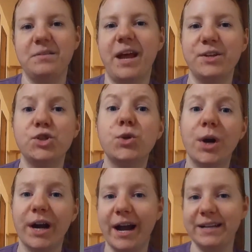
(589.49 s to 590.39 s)
as
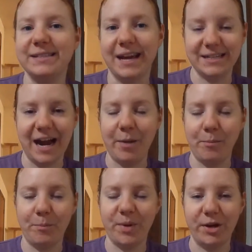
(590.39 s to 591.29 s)
short as that
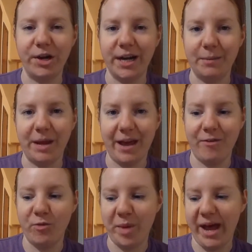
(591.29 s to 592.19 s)
time period may
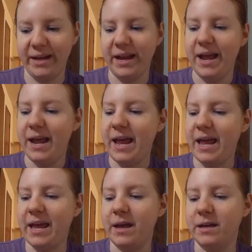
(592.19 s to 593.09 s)
have
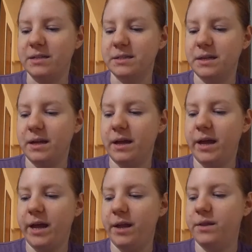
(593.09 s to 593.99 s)
been. And
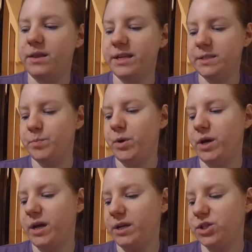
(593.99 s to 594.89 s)
this
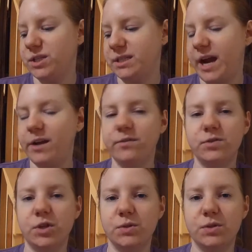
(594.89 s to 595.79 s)
book, it just kind of
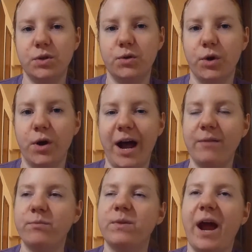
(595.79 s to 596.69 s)
shows the growth.
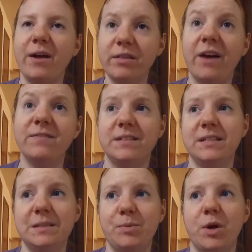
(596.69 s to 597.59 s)
I loved
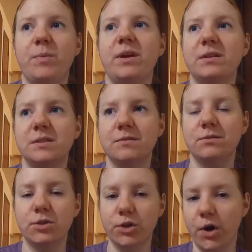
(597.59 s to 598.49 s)
this book because of
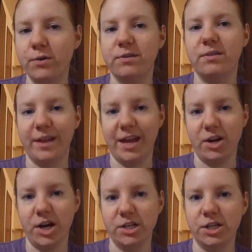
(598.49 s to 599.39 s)
the growth in the
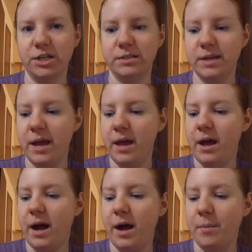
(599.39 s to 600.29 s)
characters.
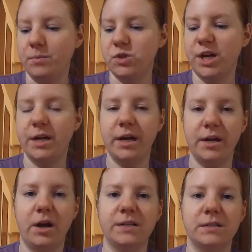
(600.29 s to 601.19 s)
Shayna
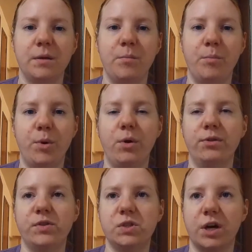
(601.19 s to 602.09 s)
and Austin both
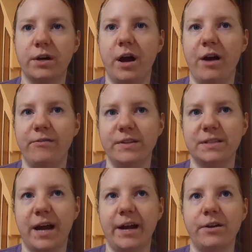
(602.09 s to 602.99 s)
start off as
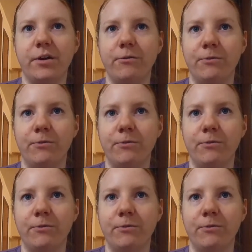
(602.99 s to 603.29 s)
kind of